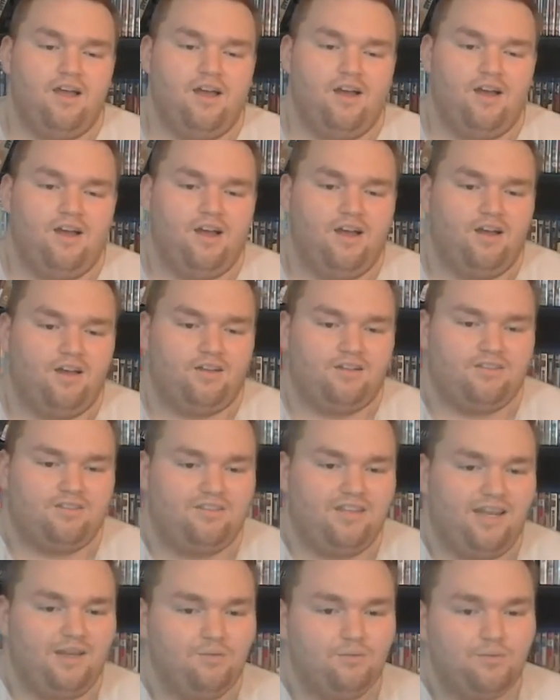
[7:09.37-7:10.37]

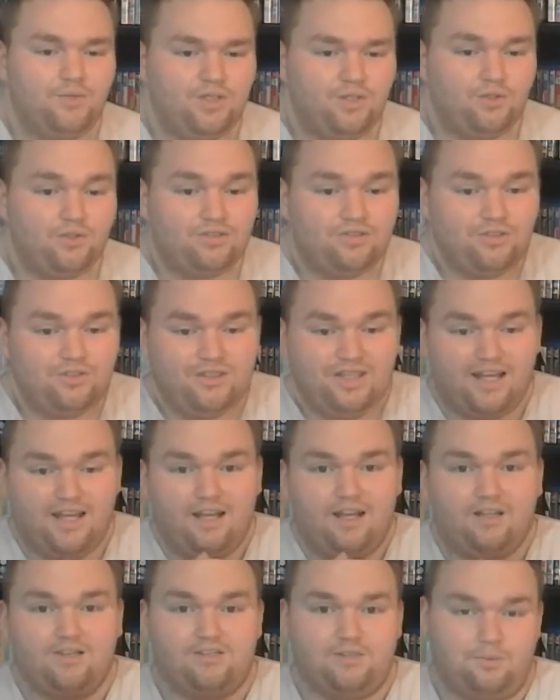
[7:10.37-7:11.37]
Then we also
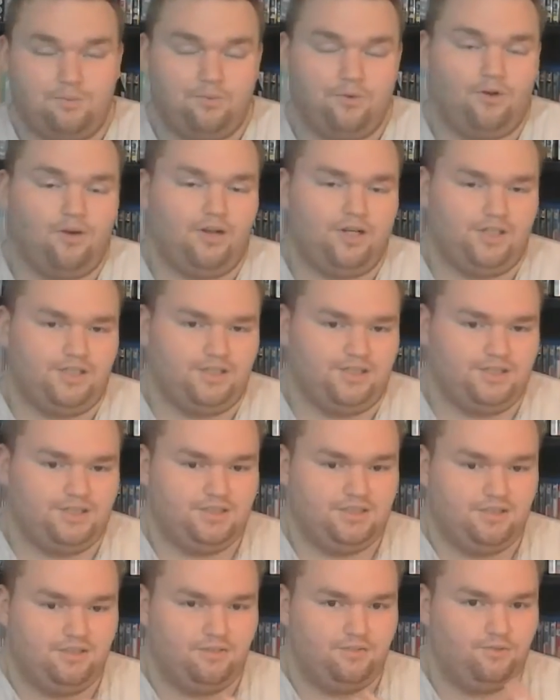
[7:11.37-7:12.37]
get a
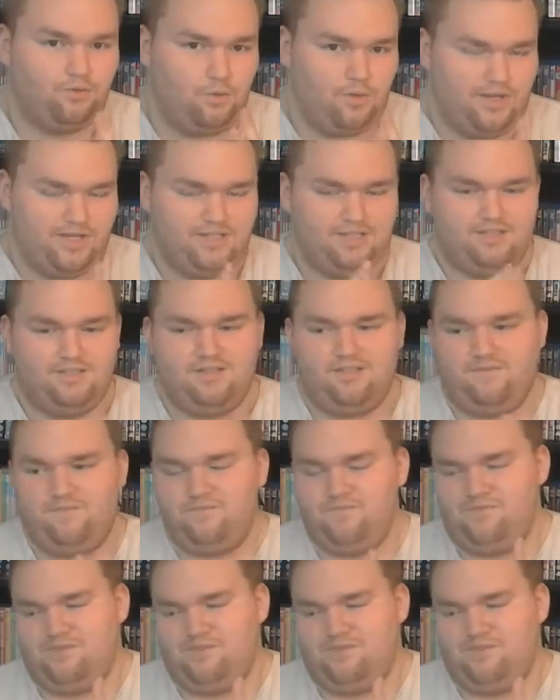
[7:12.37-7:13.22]
surprise voice